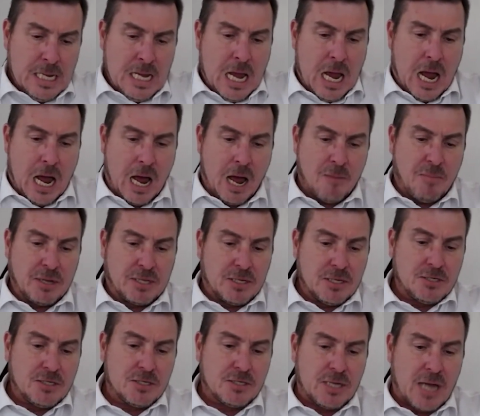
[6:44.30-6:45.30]
But
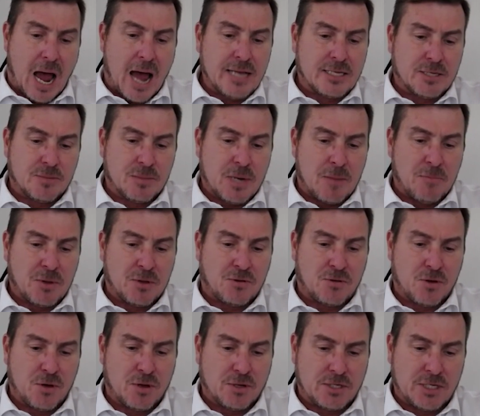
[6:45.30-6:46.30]
this is item number
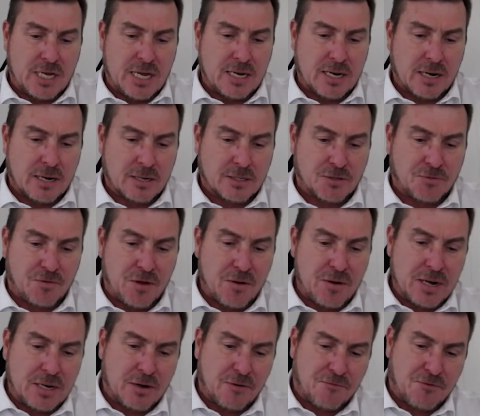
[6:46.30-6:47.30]
13, and it's
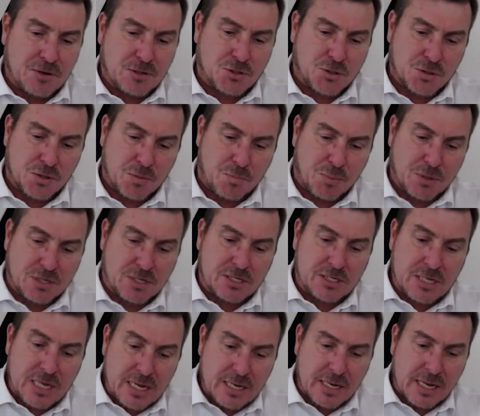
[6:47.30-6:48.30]
very different to the
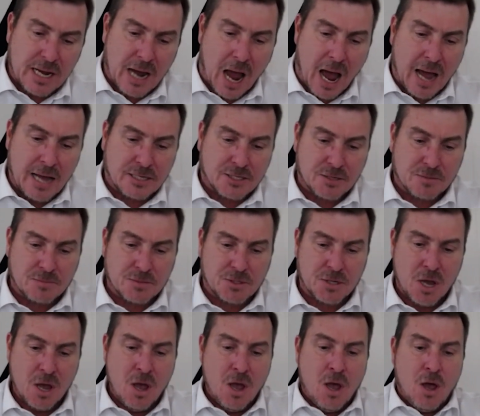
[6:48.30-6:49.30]
preceding
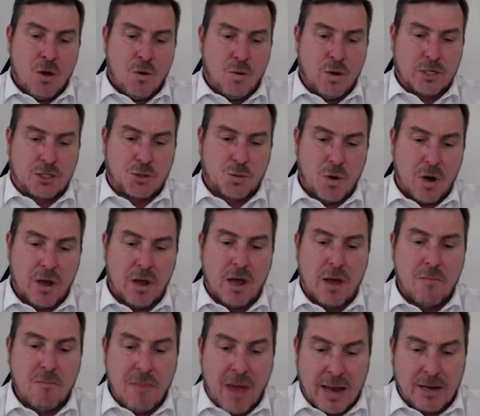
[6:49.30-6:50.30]
items, which were
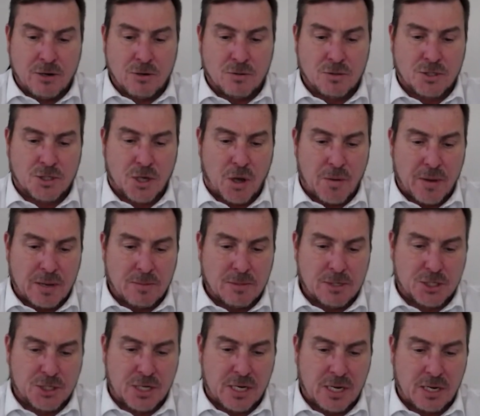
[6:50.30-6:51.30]
a manual sewing
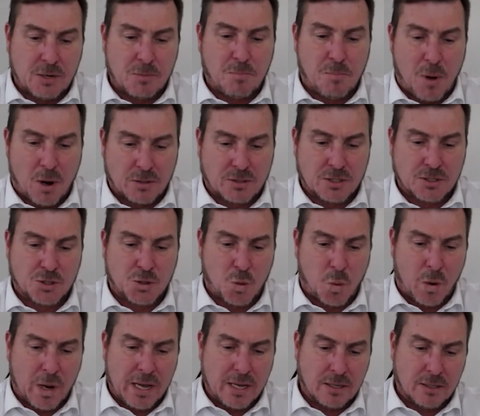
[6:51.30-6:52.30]
machine, potter's
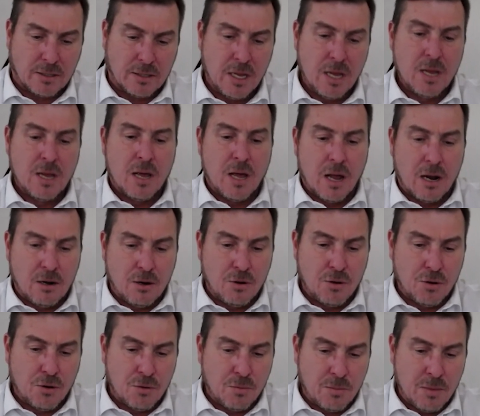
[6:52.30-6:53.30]
wheel, a
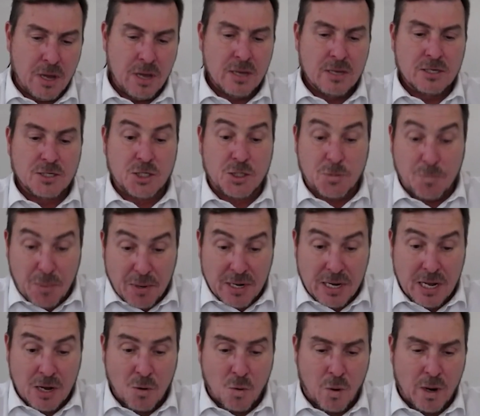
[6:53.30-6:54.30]
loom,
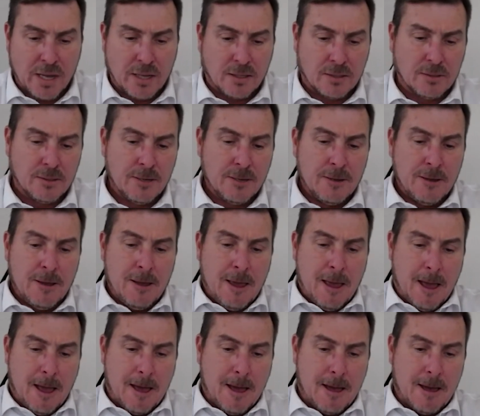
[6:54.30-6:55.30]
spinning wheel.
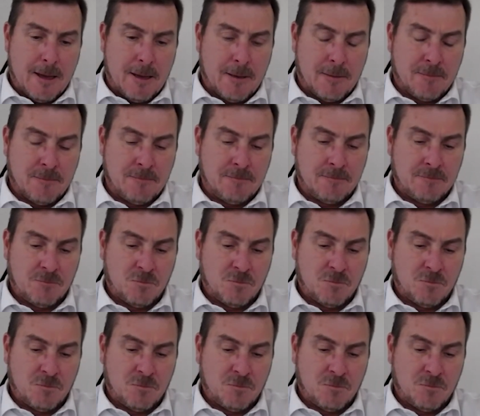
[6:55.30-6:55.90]
We're